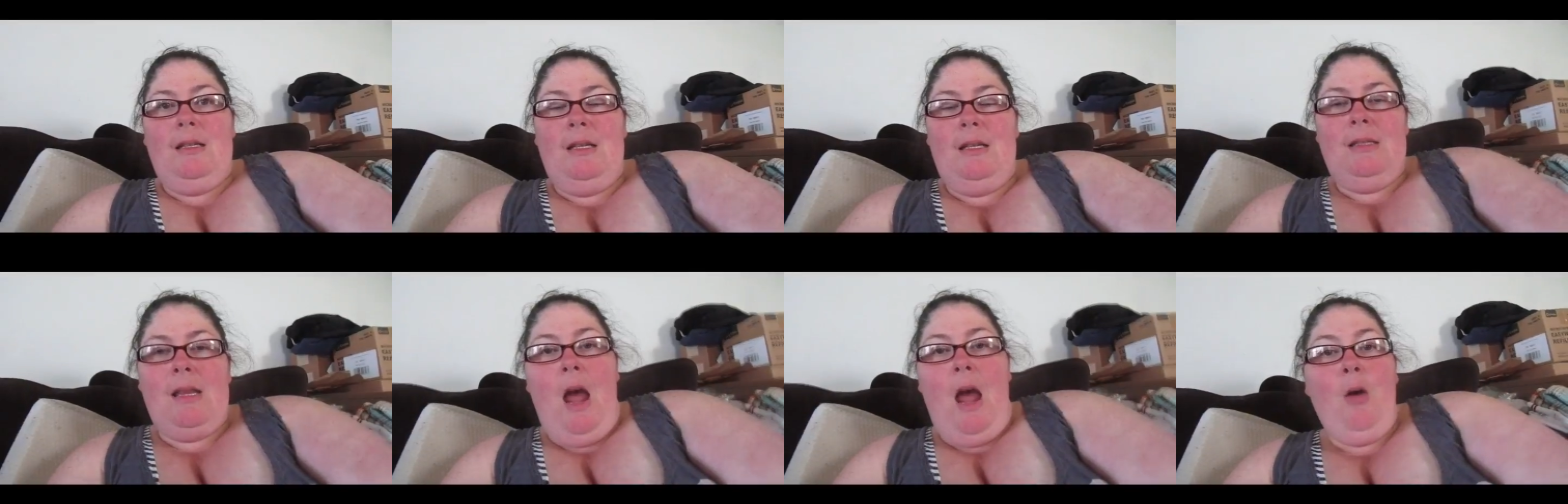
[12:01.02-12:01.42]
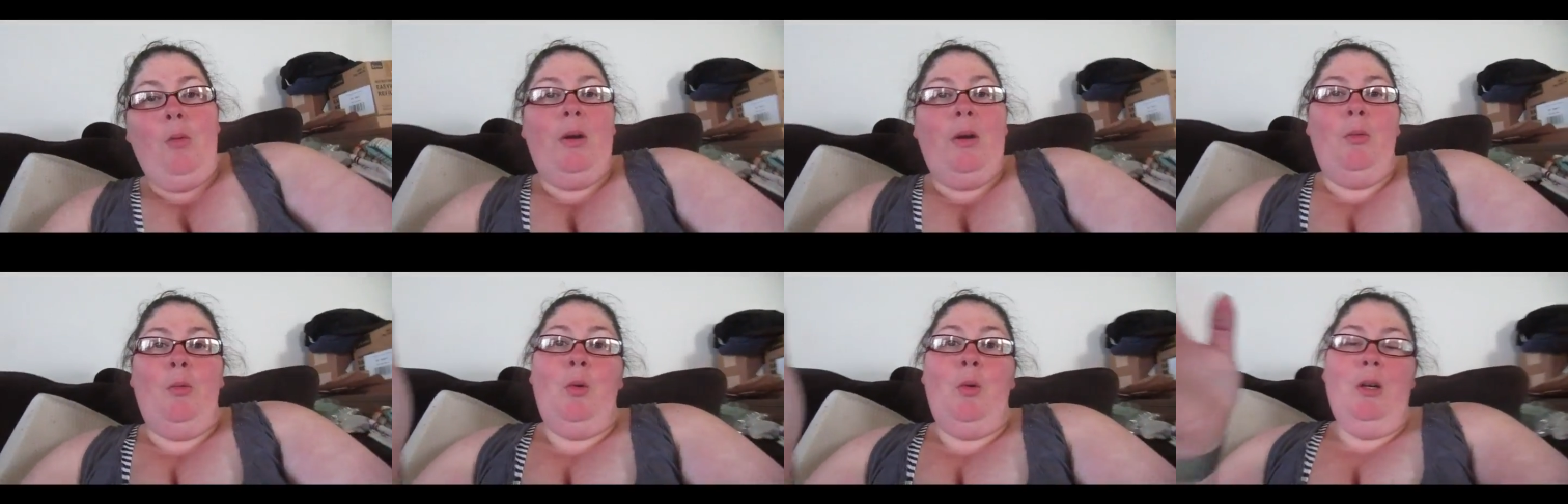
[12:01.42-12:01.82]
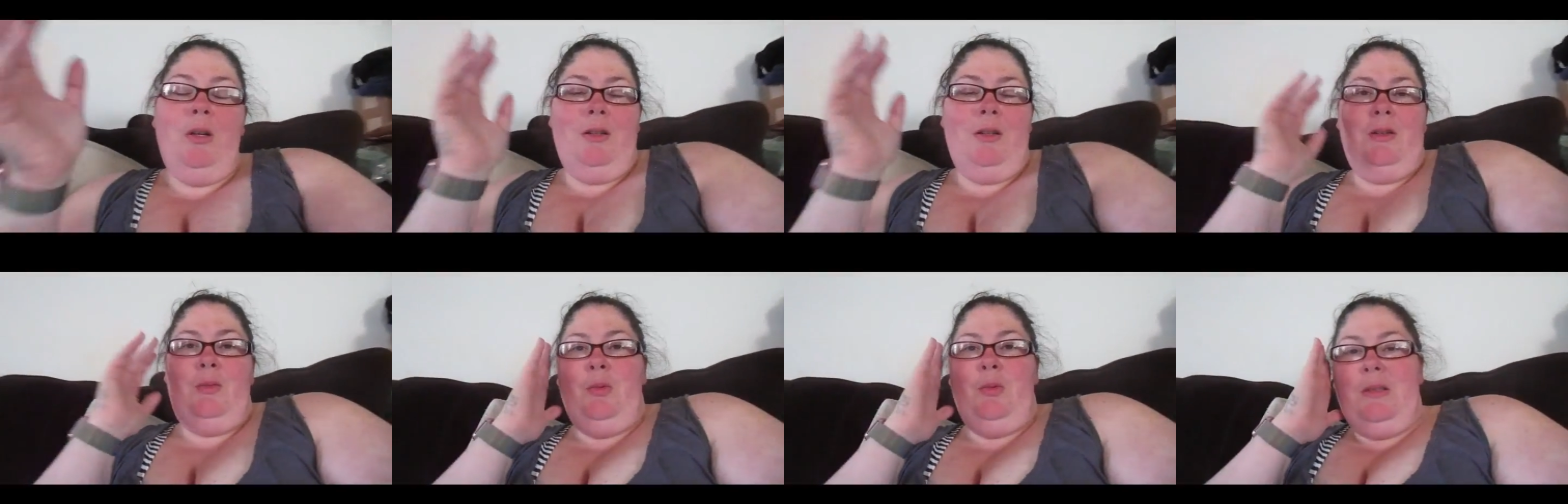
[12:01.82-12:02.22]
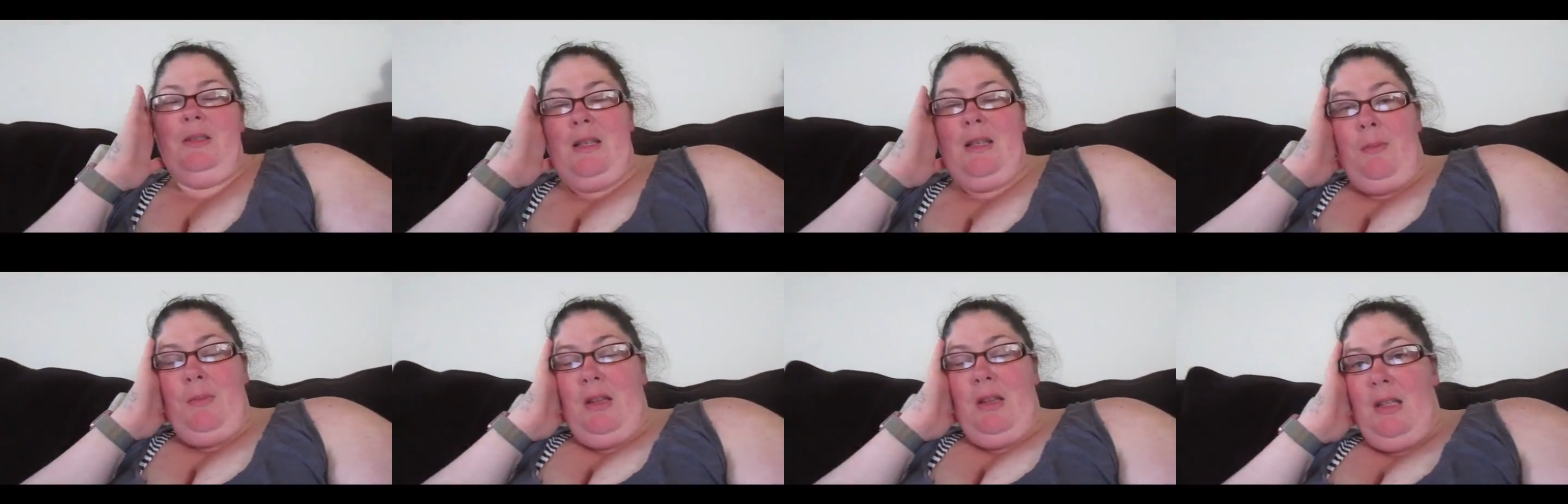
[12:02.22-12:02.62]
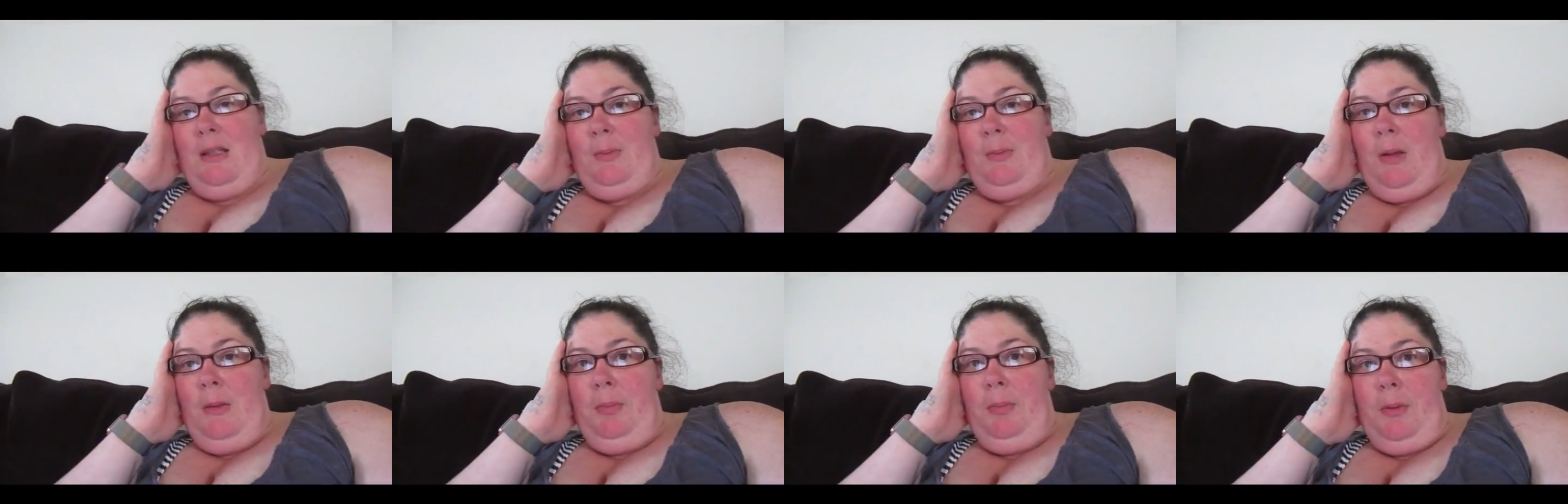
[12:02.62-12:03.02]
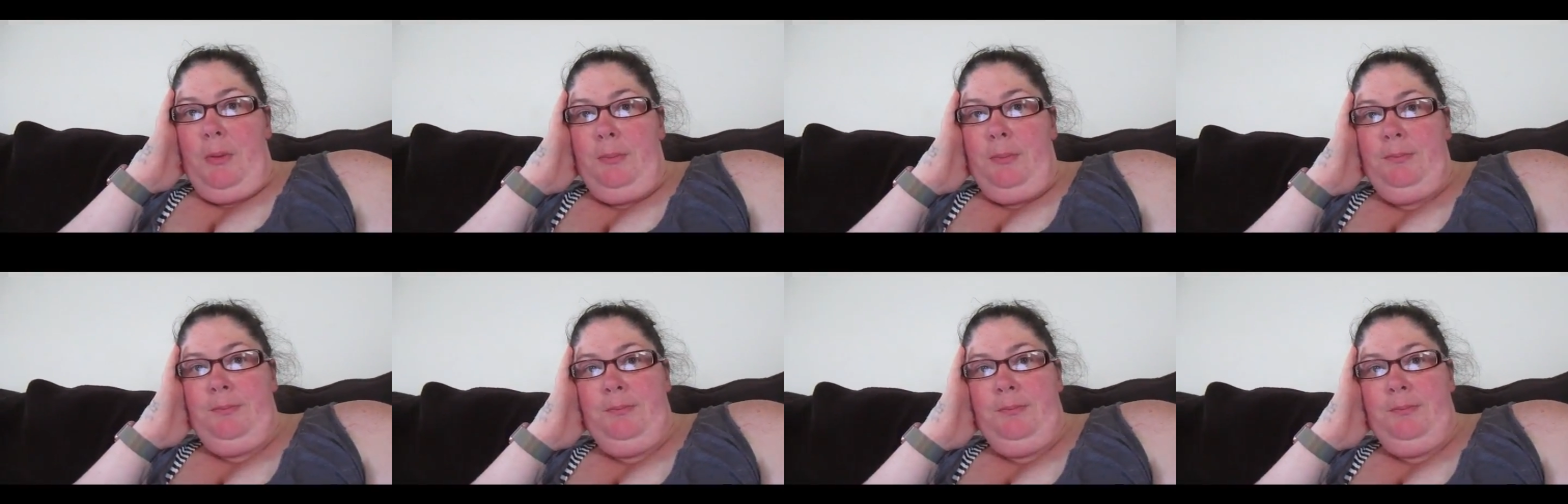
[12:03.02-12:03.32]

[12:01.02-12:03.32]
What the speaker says: that's how it works with some of these people.